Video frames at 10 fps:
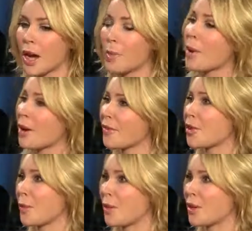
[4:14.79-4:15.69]
a part of
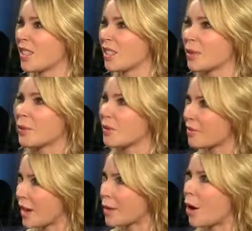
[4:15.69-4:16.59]
your immune system to
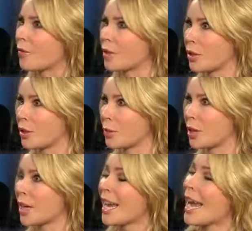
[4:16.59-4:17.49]
fight off the
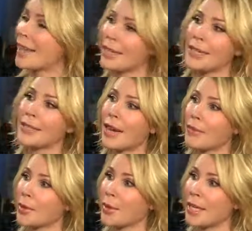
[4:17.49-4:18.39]
tumor. And then he's
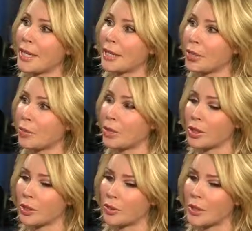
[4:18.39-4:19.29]
having radiation, which
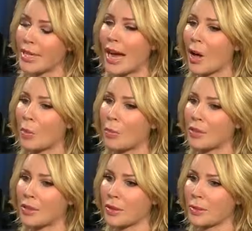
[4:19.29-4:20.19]
is going to help with
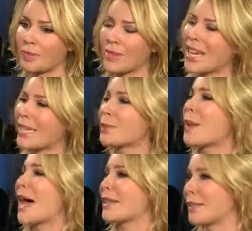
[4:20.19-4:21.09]
some, it's
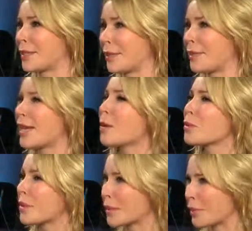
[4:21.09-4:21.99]
palliative. It helps
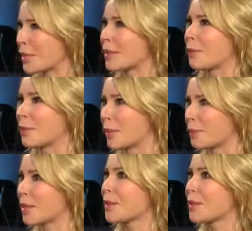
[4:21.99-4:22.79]
with some of the symptoms.